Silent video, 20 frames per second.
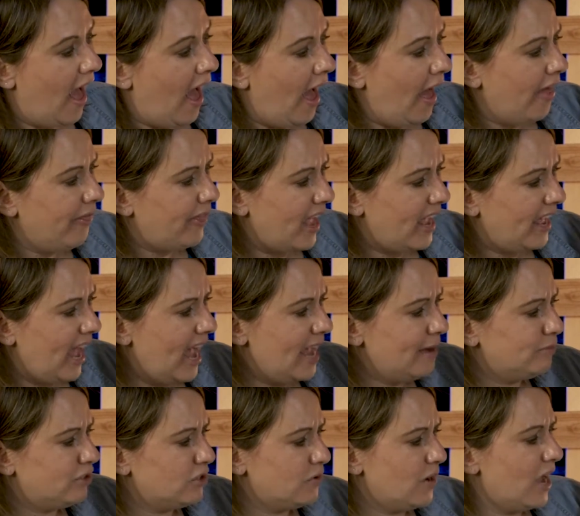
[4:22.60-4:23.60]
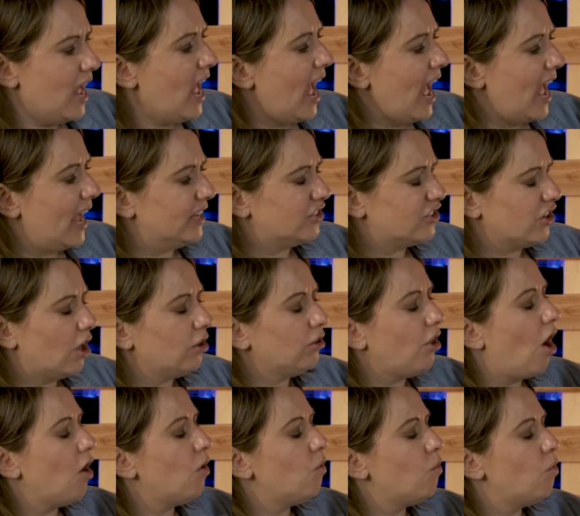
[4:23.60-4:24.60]
They came to a hedge
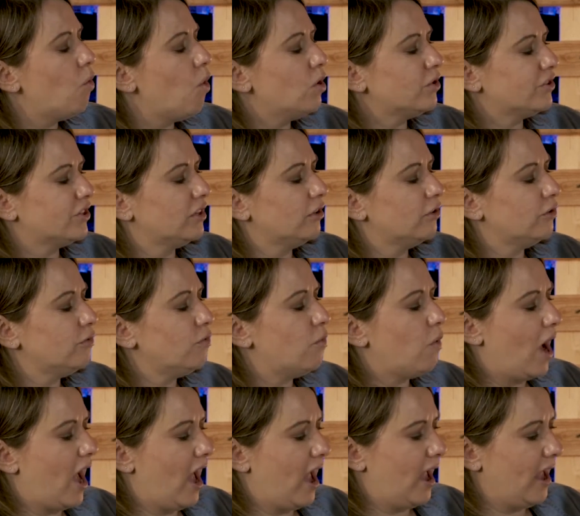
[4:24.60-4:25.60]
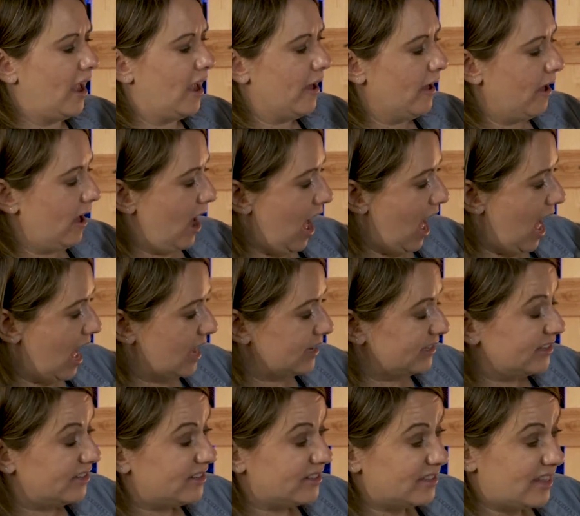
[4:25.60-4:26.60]
along Waterloo Way.
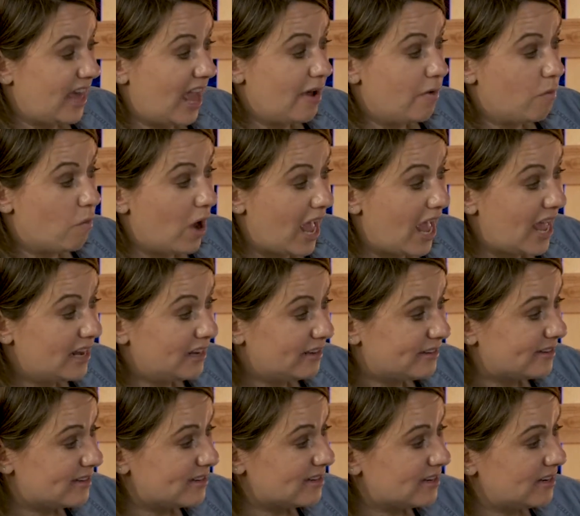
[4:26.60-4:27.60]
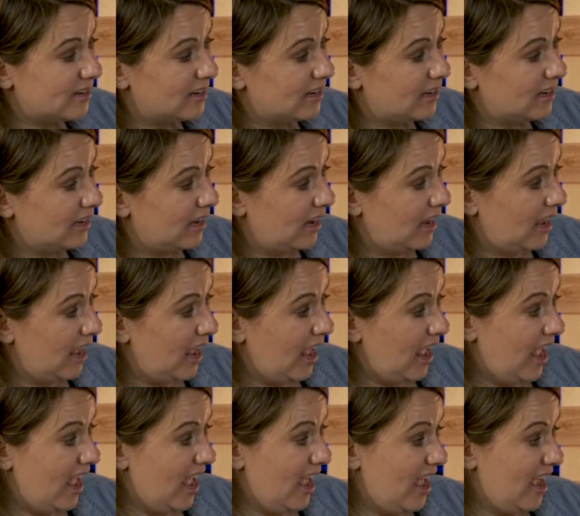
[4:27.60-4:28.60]
Under they went,
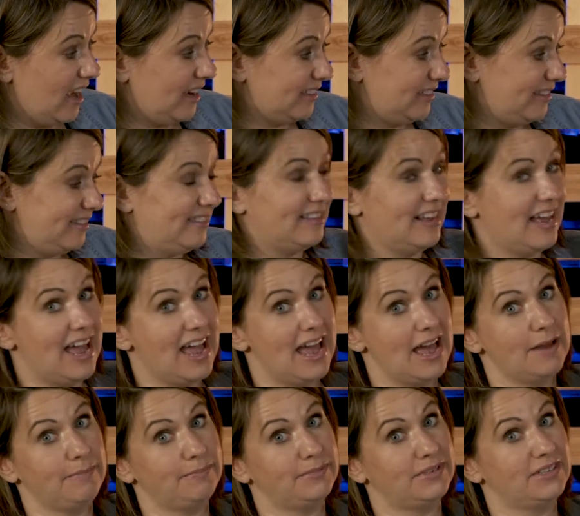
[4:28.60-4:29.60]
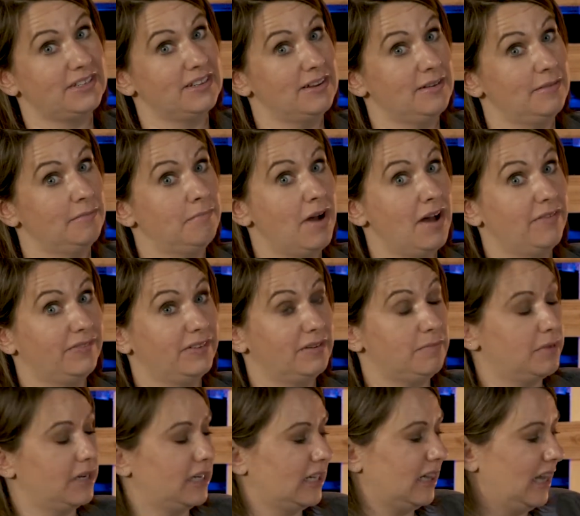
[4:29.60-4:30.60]
except
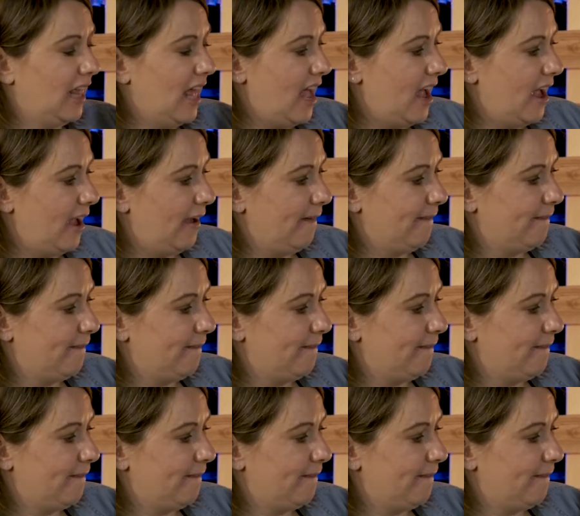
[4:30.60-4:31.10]
Muffin Mcclary.